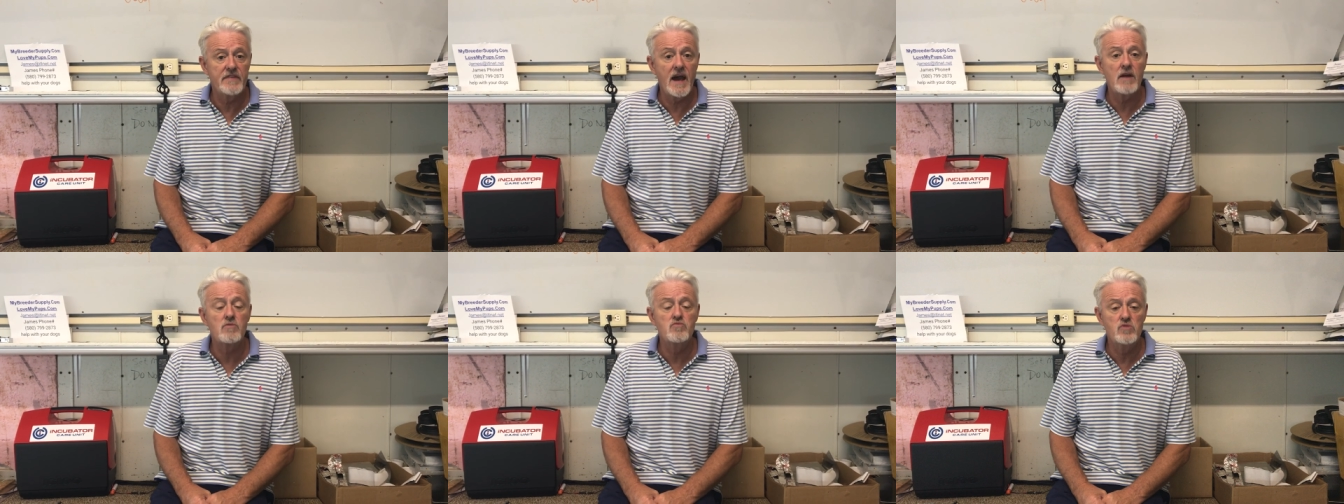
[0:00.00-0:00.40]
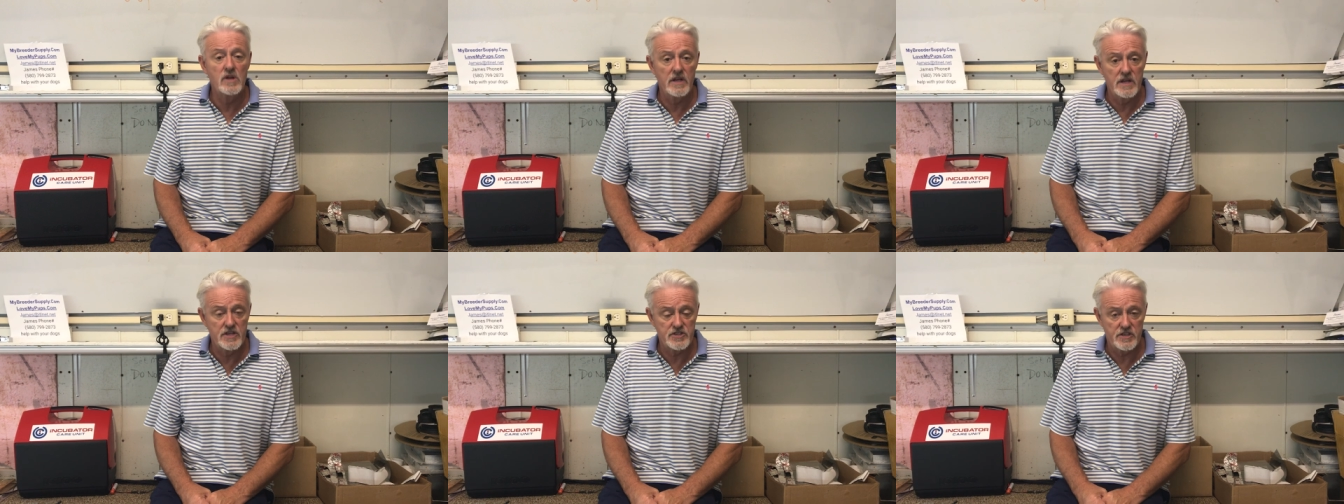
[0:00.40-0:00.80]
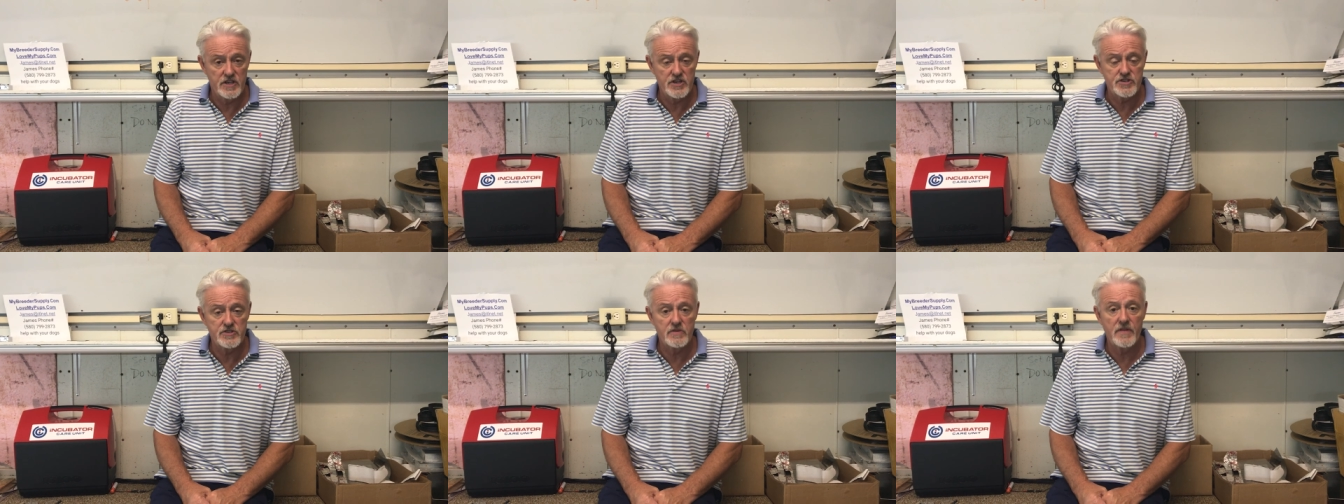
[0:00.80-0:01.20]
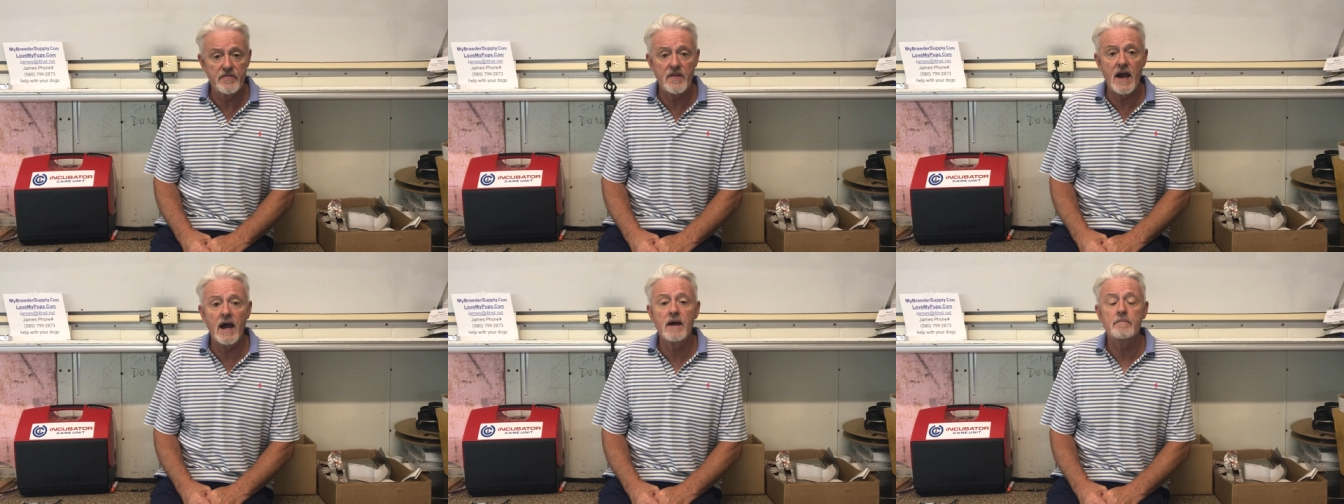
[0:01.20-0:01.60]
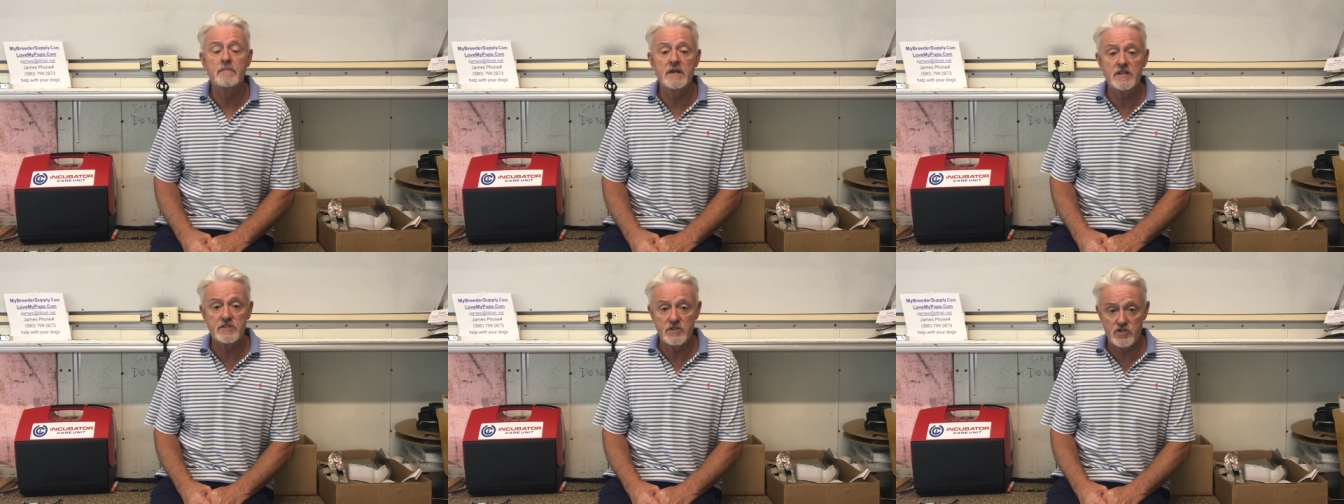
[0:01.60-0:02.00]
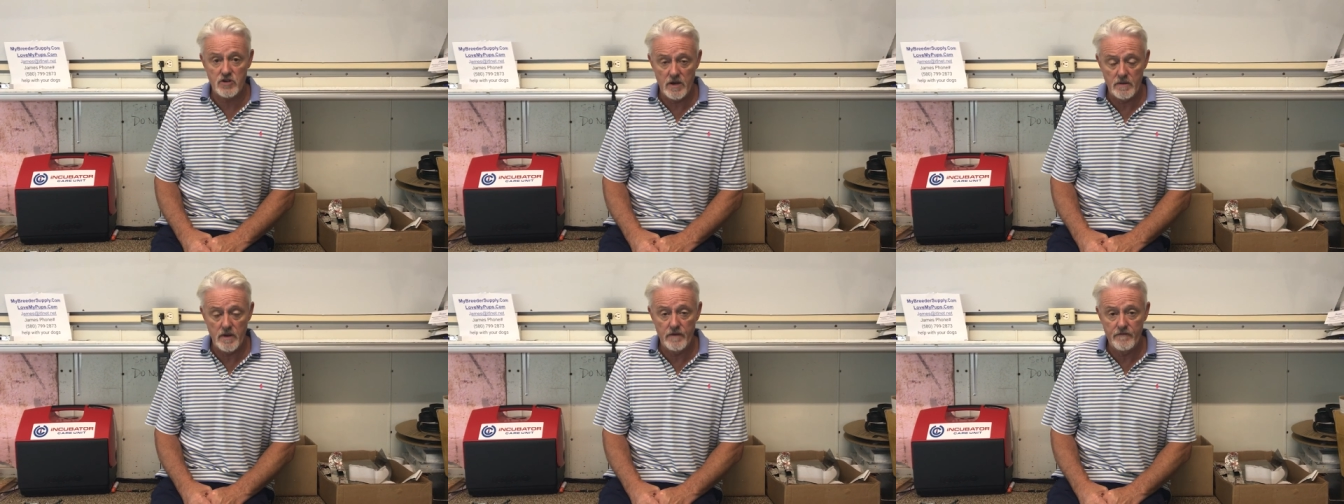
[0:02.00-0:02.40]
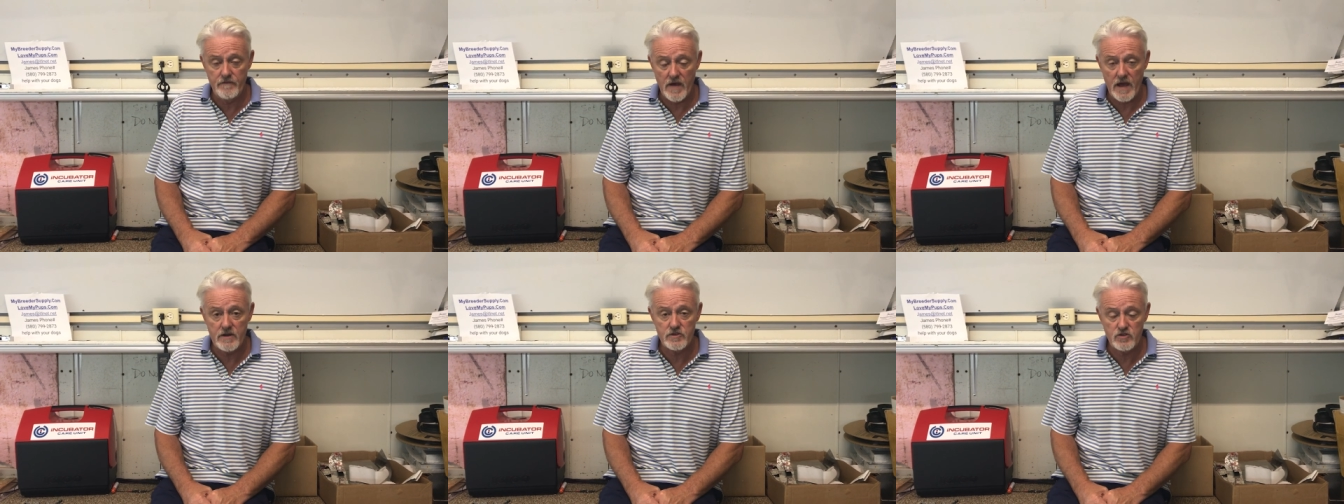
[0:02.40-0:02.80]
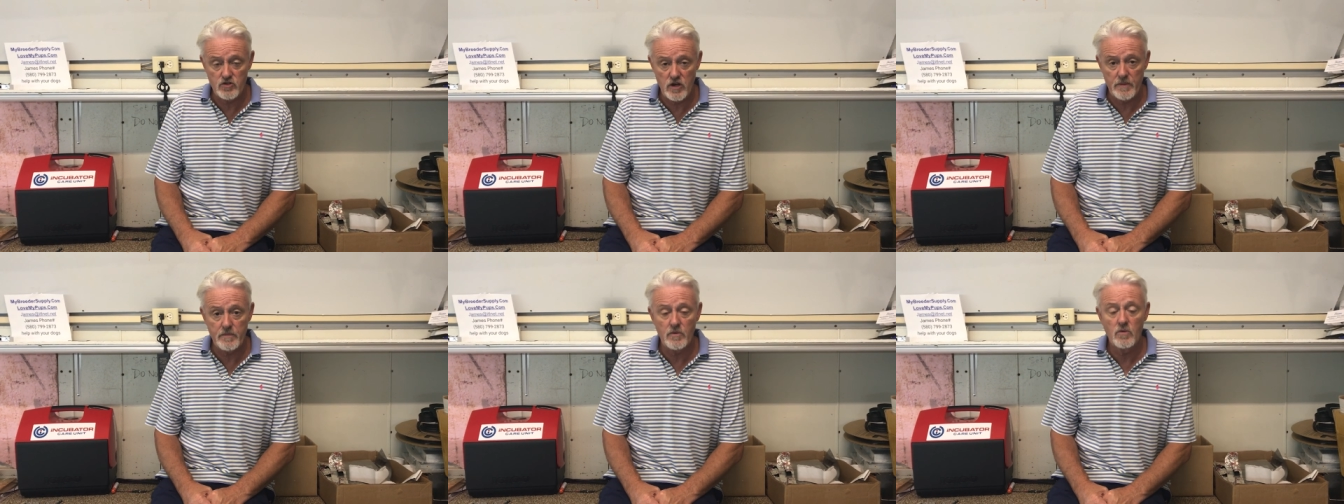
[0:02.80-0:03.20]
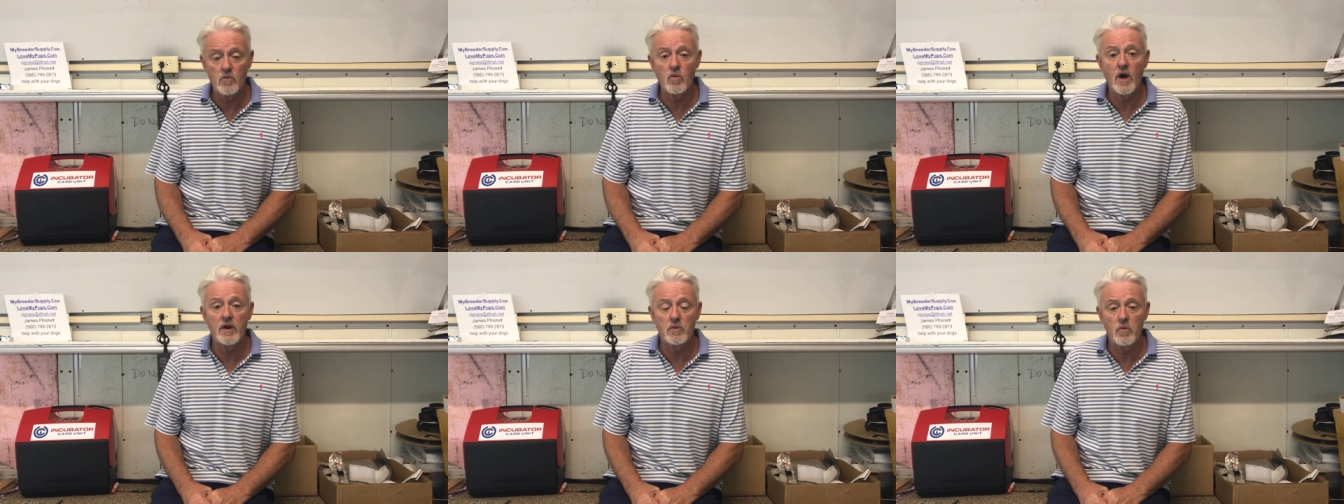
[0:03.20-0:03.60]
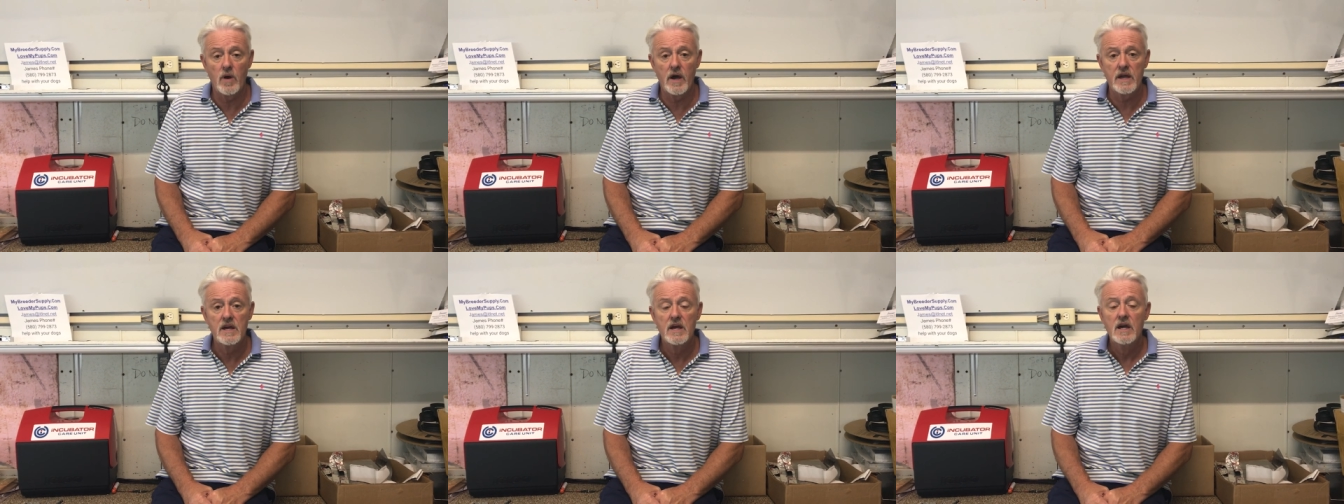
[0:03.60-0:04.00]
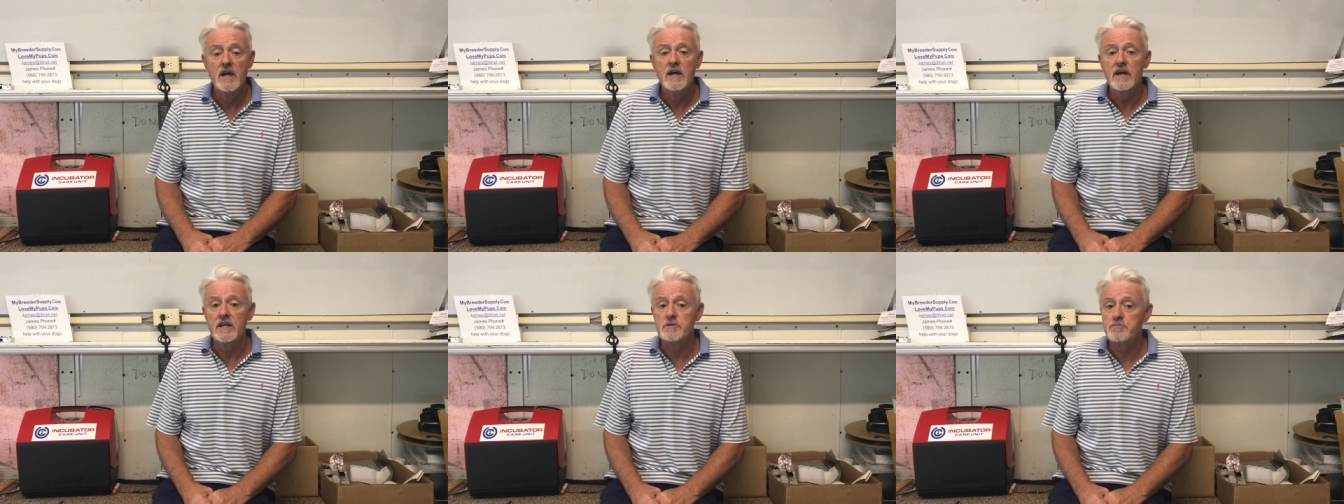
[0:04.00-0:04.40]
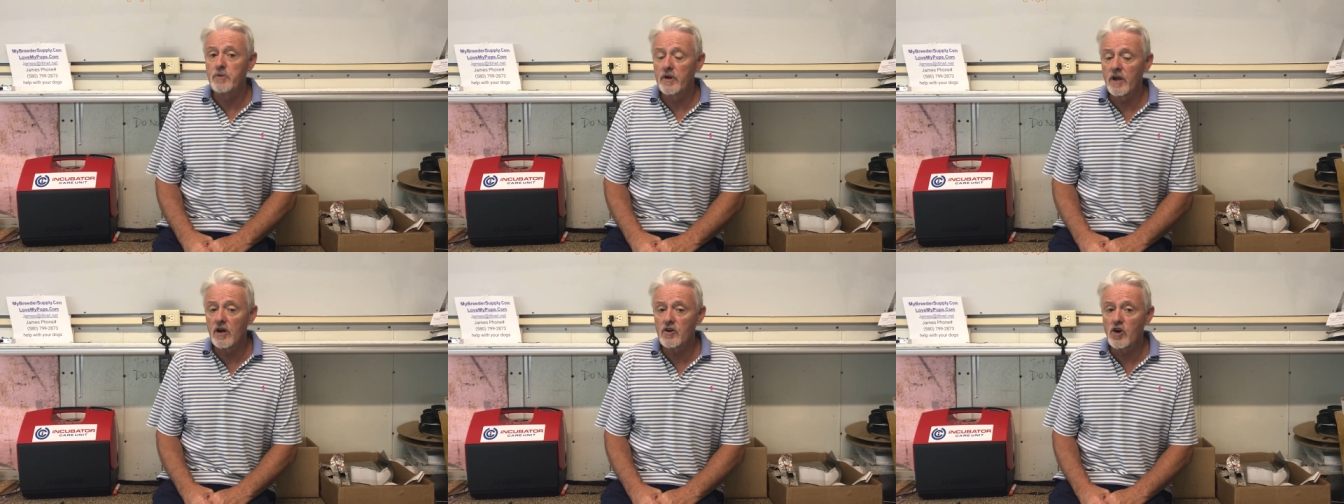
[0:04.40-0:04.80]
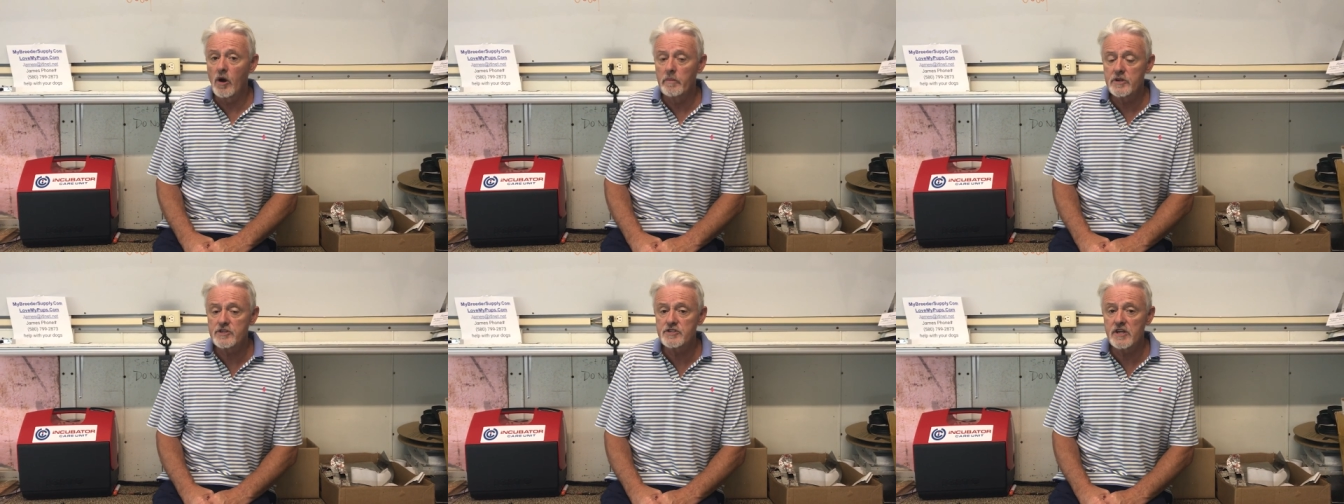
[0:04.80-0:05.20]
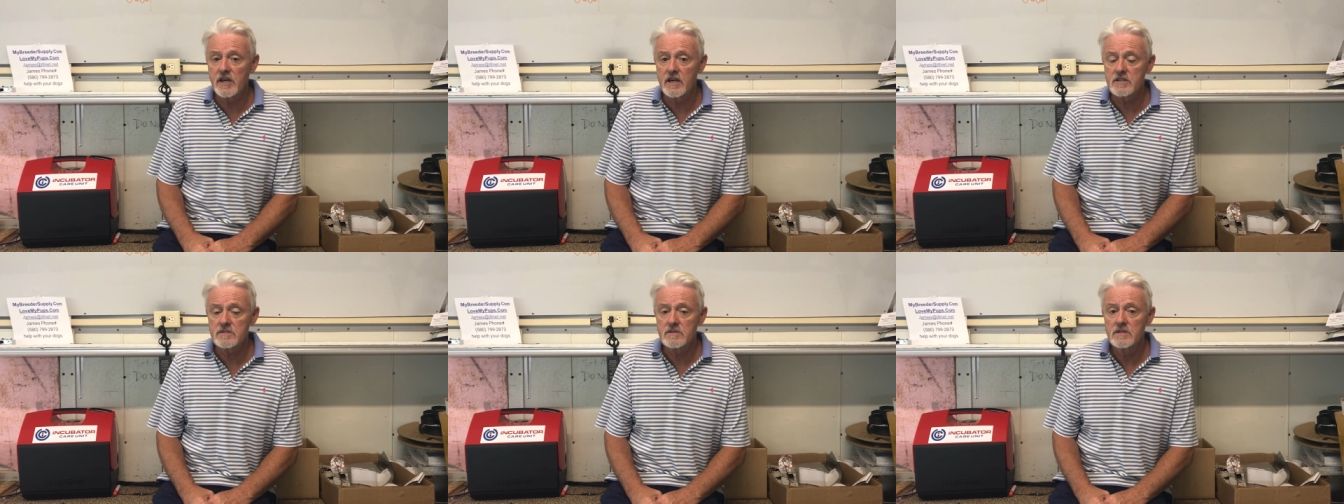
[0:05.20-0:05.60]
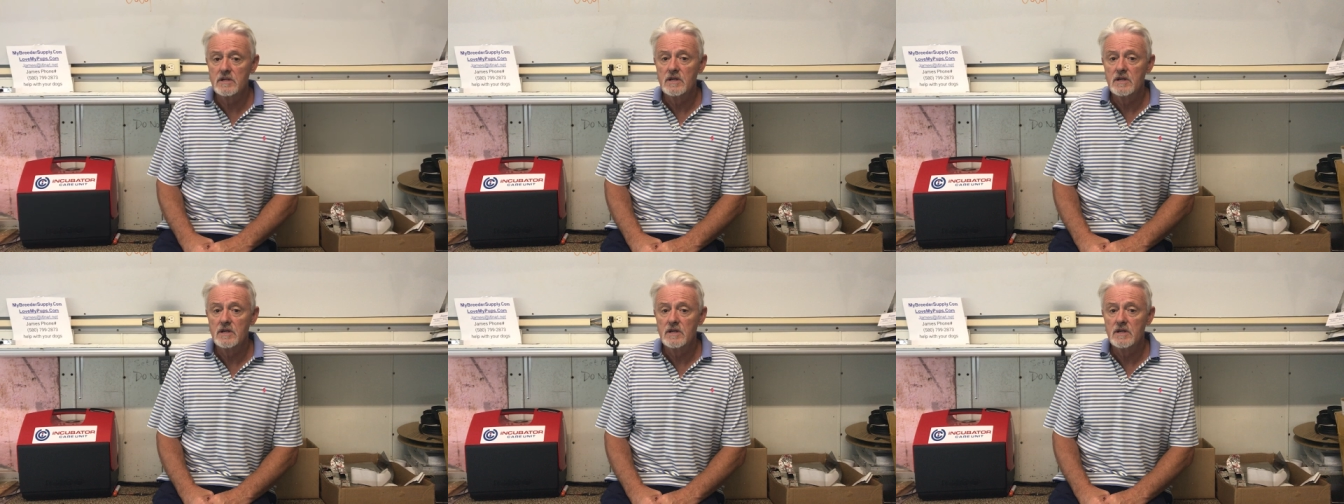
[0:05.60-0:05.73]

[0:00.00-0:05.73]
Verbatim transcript: That really is an issue, and that means a, trip, a vet trip right away. It's pretty uncommon to see it,